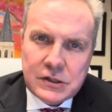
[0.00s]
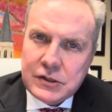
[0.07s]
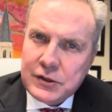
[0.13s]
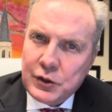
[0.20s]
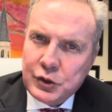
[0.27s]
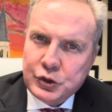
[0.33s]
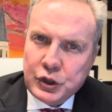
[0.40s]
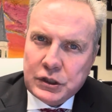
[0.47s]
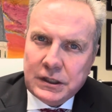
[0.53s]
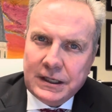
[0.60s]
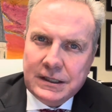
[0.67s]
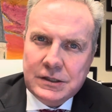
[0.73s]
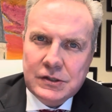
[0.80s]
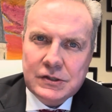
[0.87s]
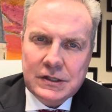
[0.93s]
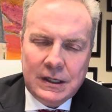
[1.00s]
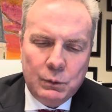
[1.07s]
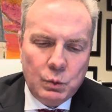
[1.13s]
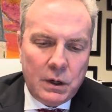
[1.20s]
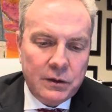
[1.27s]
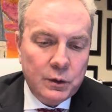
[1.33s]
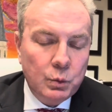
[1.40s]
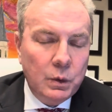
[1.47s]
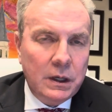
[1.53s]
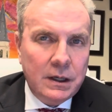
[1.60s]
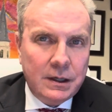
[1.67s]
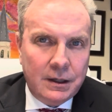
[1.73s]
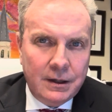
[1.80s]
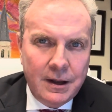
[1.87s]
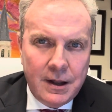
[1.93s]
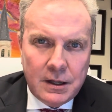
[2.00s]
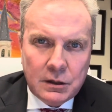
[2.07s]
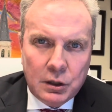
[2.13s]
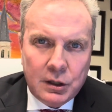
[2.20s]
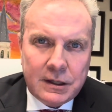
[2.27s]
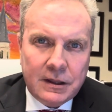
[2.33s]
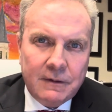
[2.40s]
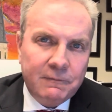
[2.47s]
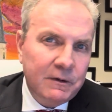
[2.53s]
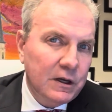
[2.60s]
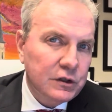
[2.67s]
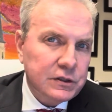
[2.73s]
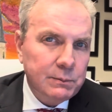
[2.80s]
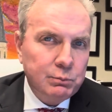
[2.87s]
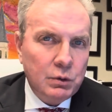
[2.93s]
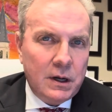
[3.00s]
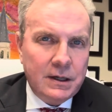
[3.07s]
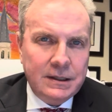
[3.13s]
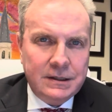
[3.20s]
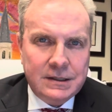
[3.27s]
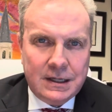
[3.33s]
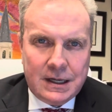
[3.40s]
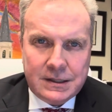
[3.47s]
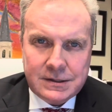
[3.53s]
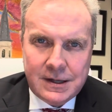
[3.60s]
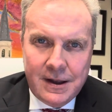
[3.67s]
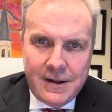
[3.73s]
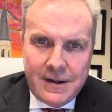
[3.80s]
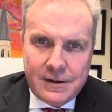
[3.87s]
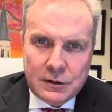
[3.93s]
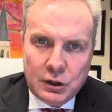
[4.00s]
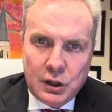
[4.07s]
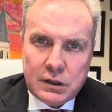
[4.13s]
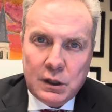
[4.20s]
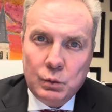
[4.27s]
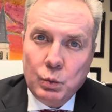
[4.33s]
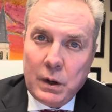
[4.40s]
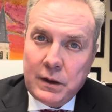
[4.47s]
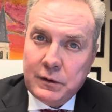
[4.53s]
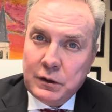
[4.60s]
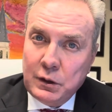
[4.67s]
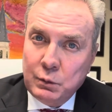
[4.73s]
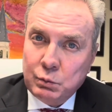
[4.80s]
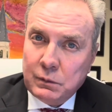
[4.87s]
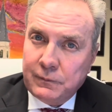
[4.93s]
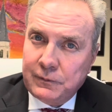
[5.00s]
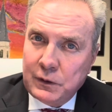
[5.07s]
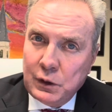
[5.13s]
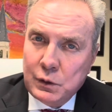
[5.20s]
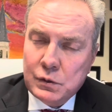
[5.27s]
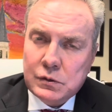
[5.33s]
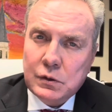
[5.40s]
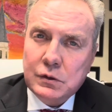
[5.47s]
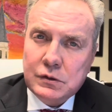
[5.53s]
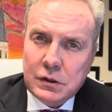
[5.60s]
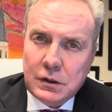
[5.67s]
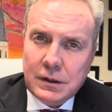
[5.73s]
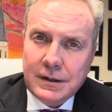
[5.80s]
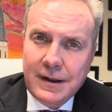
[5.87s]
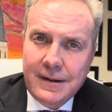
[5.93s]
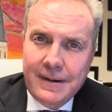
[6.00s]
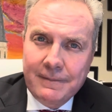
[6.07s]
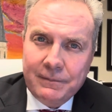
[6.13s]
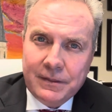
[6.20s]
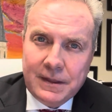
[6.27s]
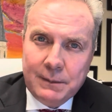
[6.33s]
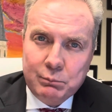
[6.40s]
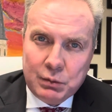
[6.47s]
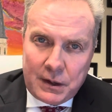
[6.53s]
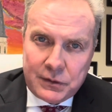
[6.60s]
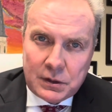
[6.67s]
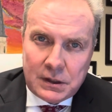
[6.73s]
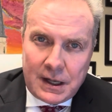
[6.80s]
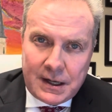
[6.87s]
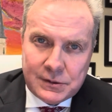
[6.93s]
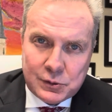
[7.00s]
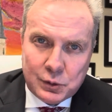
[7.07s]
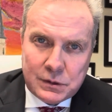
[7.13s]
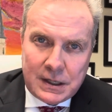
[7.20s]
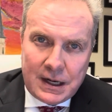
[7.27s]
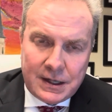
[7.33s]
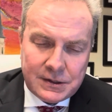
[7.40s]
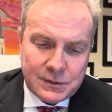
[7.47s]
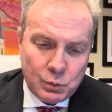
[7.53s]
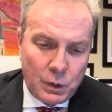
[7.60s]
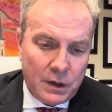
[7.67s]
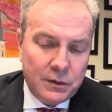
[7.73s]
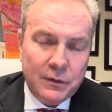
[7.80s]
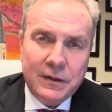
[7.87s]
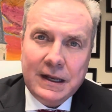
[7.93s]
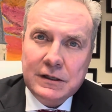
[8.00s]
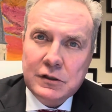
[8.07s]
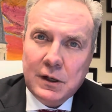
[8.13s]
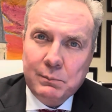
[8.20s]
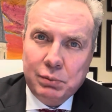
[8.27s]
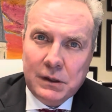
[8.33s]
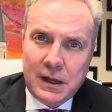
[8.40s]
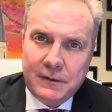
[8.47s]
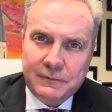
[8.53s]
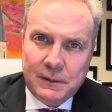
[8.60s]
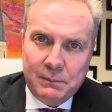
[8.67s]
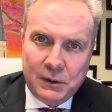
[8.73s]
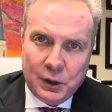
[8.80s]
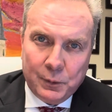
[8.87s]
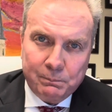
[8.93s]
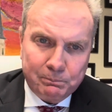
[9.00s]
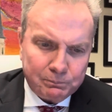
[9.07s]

surgically to see whether we can look at the field sobriety test, look at whether you refused or took the breathalyzer test, whether they took blood from you,